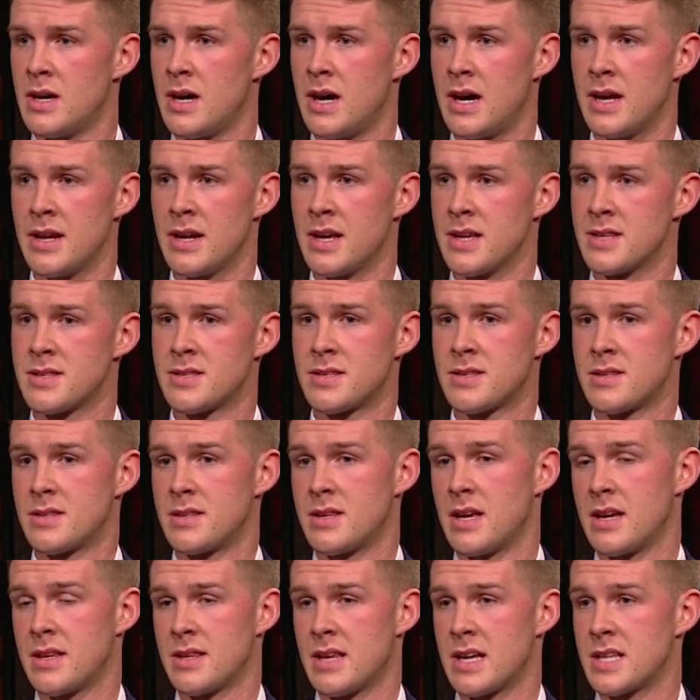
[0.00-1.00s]
and that's
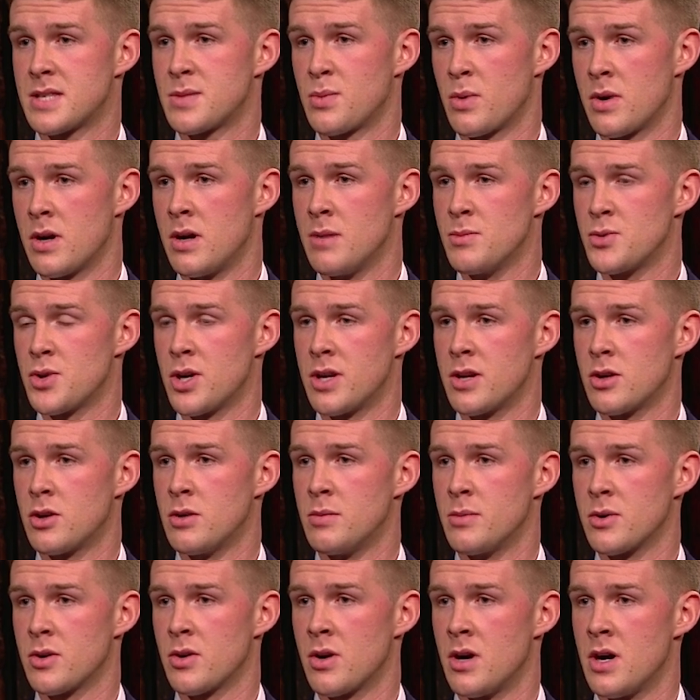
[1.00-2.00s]
that, that's where I'm trying to
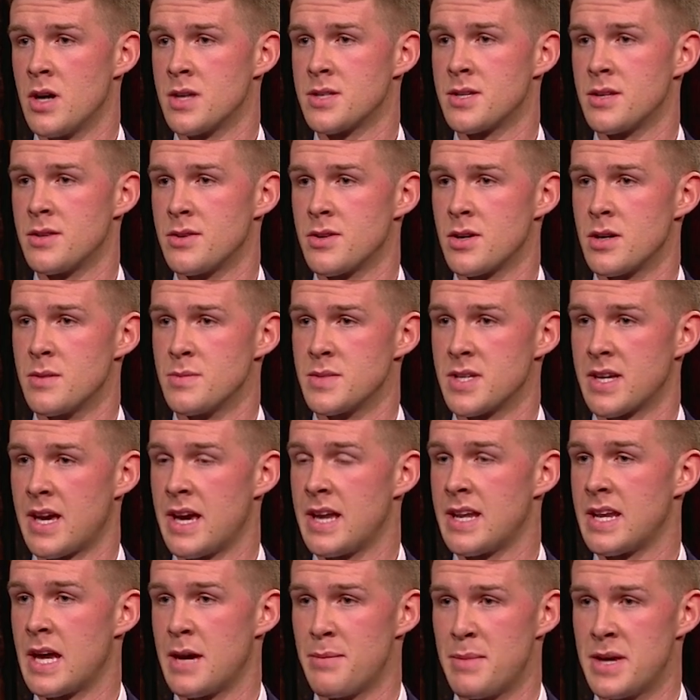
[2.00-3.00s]
come across in terms of
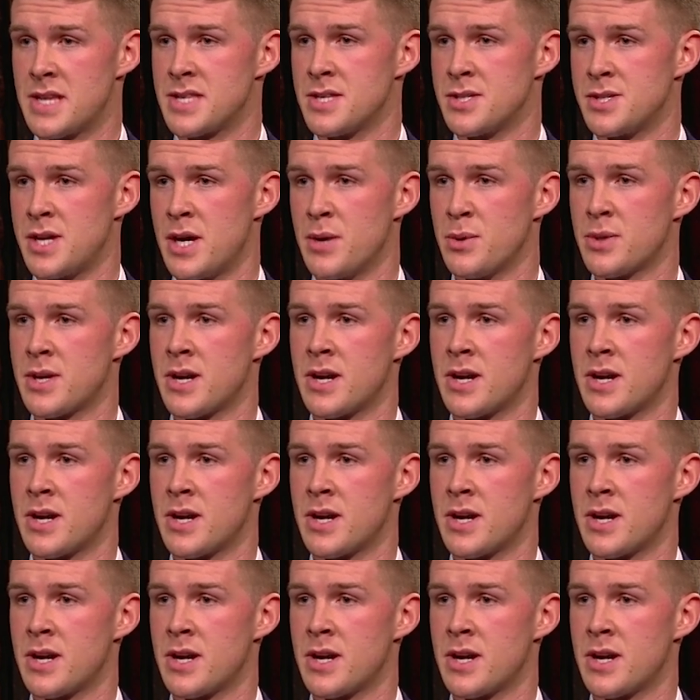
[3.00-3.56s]
getting that message out